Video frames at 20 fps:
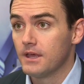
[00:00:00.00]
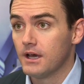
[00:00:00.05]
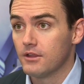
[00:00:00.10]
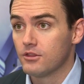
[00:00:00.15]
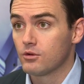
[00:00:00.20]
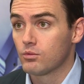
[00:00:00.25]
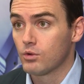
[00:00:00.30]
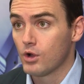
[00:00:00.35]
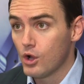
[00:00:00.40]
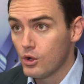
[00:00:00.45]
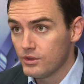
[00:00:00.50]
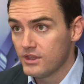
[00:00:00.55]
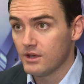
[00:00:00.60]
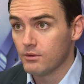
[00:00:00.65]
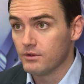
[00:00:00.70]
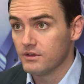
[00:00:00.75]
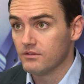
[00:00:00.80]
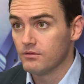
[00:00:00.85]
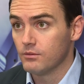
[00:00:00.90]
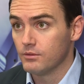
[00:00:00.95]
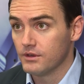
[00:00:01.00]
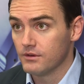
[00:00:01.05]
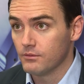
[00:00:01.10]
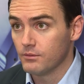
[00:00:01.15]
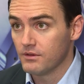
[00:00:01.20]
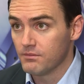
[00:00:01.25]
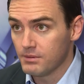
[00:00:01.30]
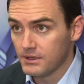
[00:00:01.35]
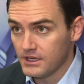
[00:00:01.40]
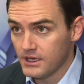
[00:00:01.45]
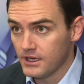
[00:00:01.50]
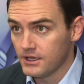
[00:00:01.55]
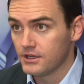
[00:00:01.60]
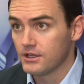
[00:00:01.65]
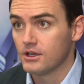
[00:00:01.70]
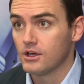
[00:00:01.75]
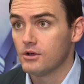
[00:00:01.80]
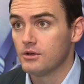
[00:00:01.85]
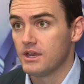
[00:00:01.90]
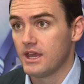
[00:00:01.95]
the road that we've begun to
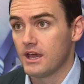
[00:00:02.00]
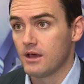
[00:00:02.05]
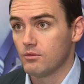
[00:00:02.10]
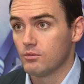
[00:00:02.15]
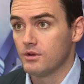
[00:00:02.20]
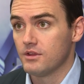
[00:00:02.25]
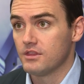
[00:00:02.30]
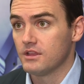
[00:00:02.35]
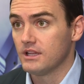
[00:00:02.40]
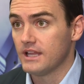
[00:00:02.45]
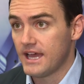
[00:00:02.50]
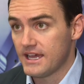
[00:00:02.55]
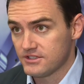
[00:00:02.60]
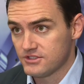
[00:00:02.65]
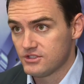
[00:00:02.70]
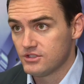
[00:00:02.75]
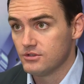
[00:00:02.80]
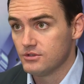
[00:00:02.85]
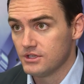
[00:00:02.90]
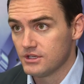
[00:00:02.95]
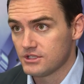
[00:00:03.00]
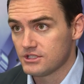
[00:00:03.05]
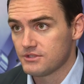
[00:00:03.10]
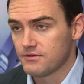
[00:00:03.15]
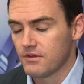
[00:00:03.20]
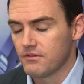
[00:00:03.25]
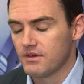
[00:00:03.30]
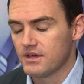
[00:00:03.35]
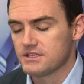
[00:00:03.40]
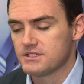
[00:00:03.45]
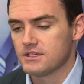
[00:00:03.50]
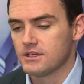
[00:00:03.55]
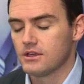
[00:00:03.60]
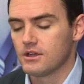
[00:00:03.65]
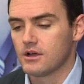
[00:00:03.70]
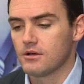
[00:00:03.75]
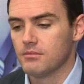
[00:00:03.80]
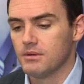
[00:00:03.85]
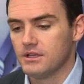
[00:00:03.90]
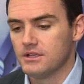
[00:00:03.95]
go down with the last 2 years of investing in
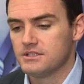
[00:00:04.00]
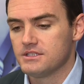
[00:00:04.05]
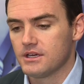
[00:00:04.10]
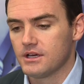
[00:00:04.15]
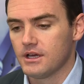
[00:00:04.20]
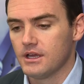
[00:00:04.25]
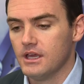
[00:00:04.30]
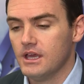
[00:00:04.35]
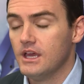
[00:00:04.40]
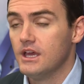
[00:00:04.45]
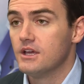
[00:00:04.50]
our military.